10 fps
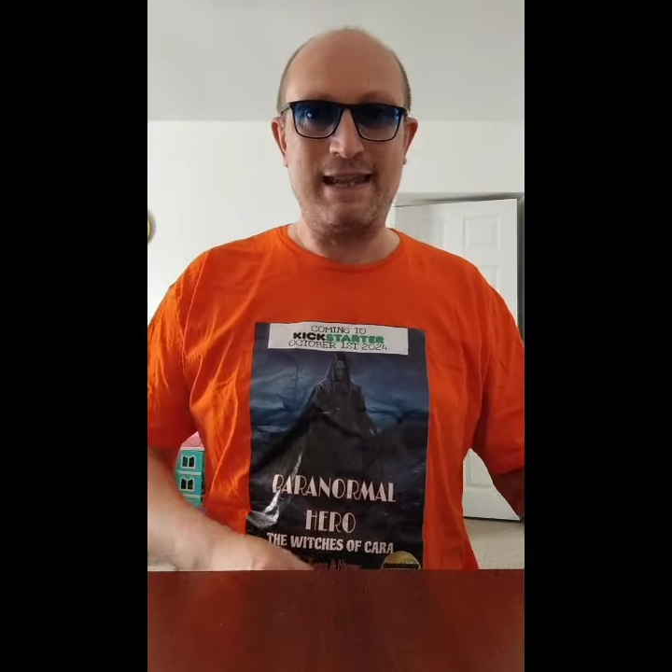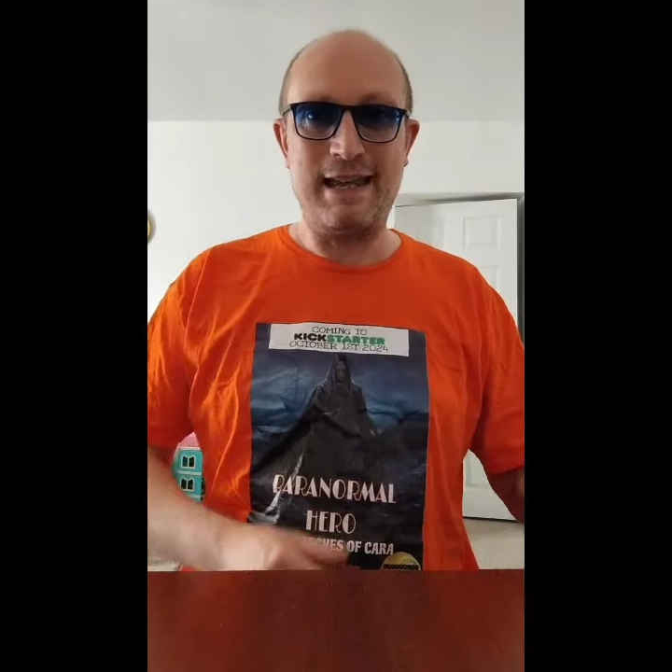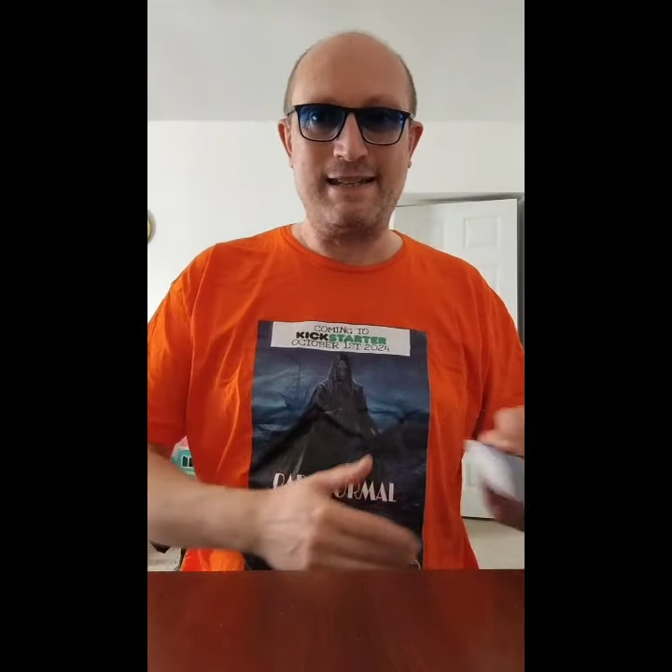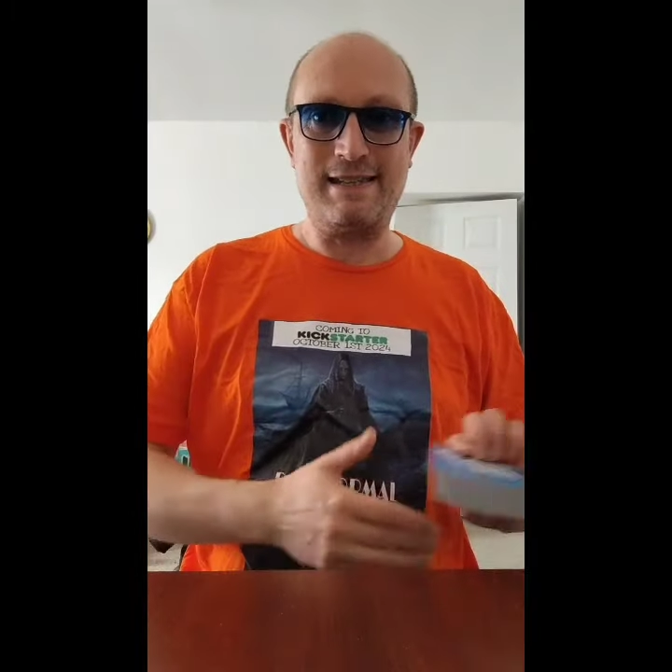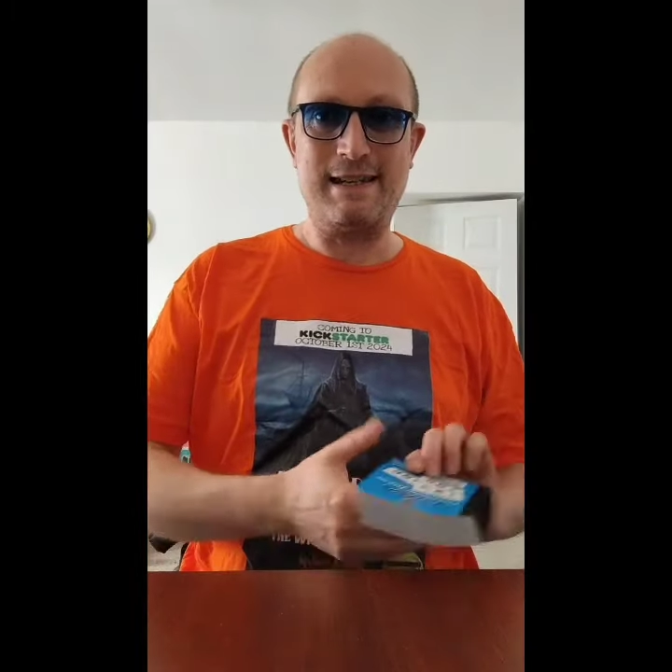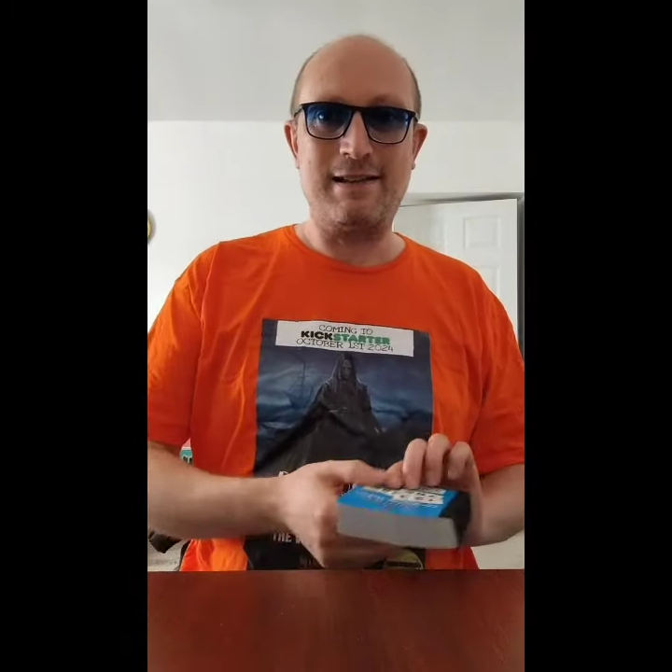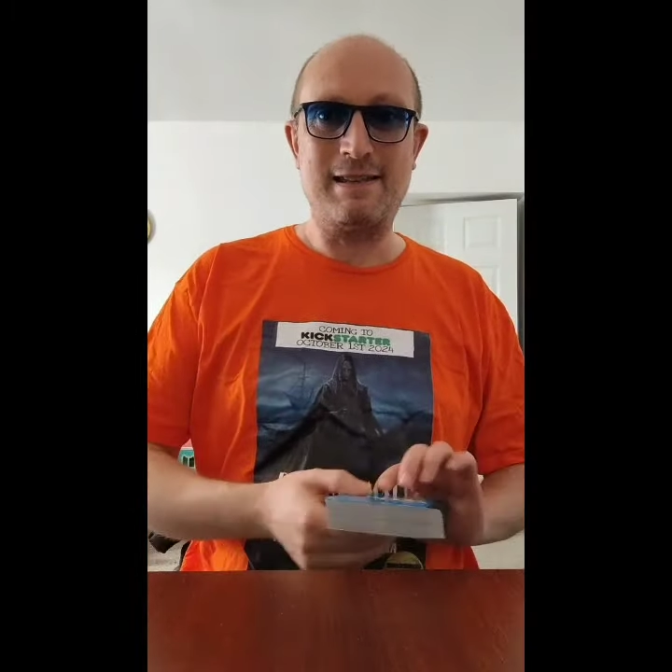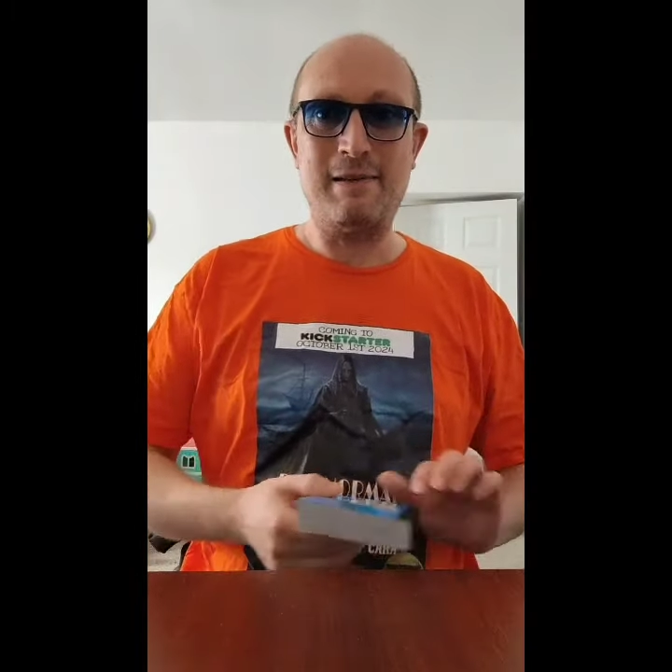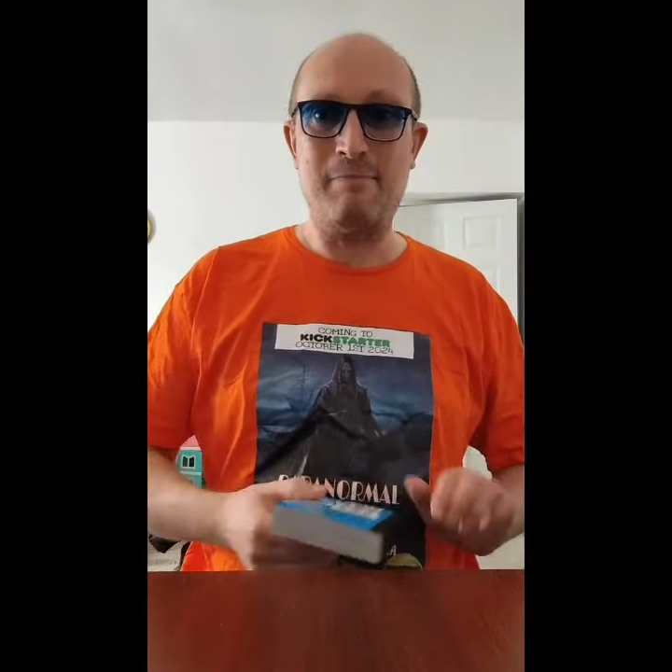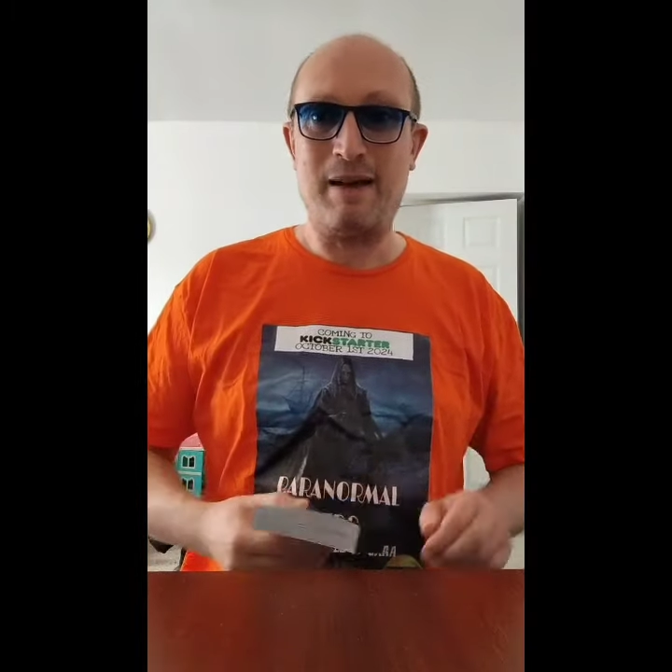
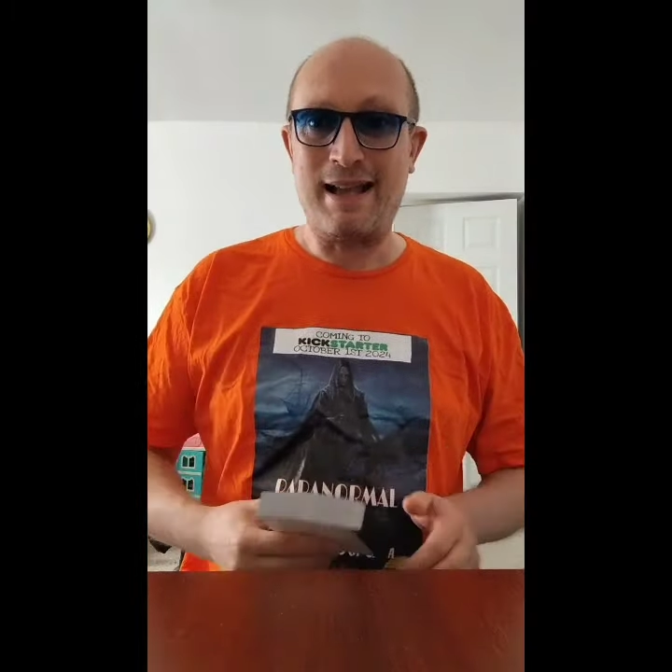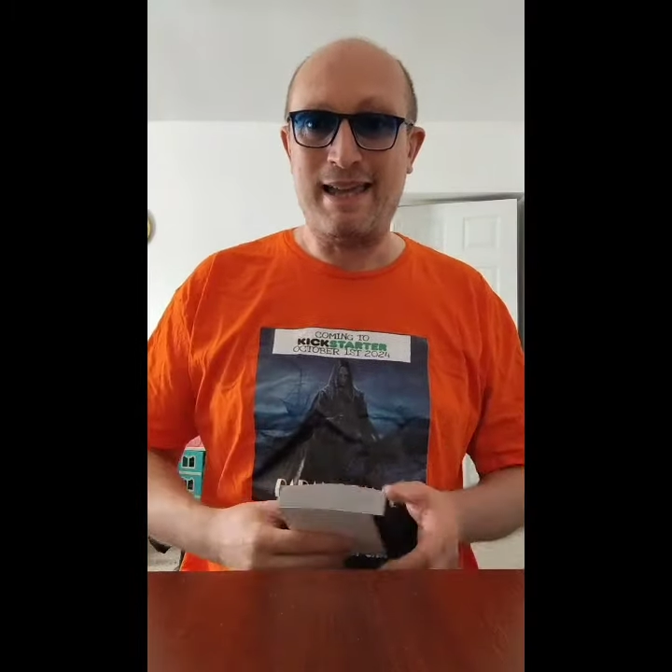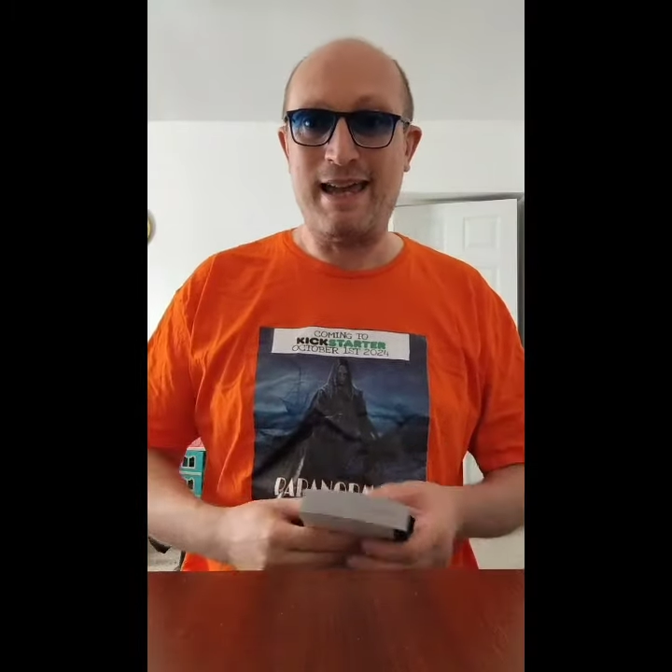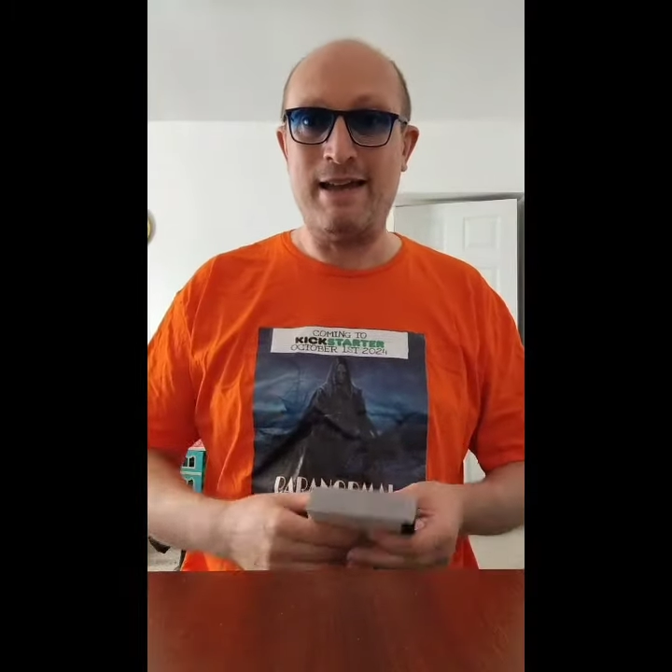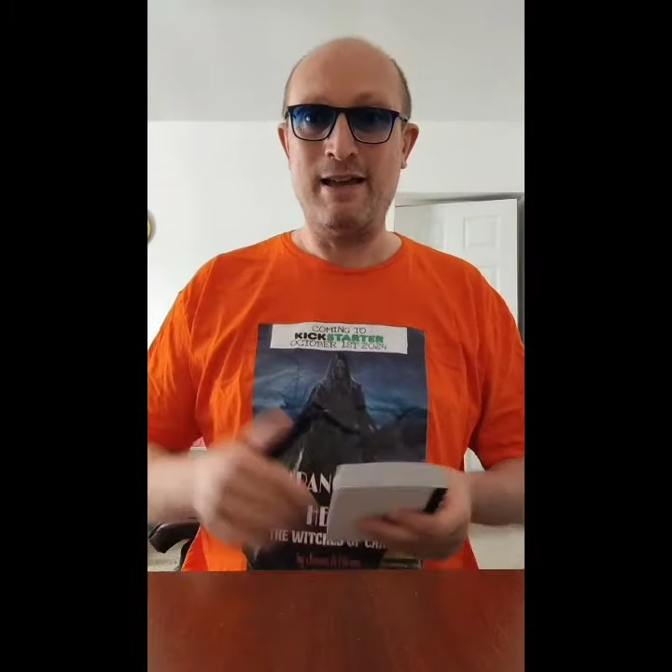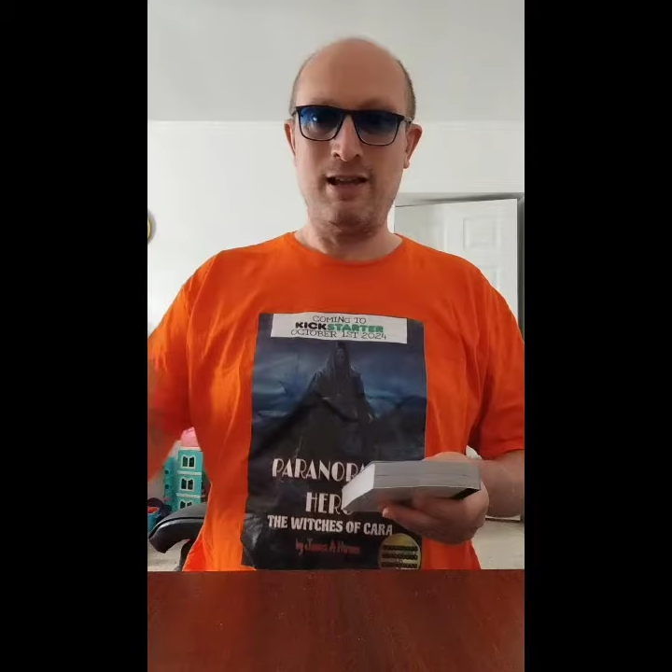Kickstarter, back it,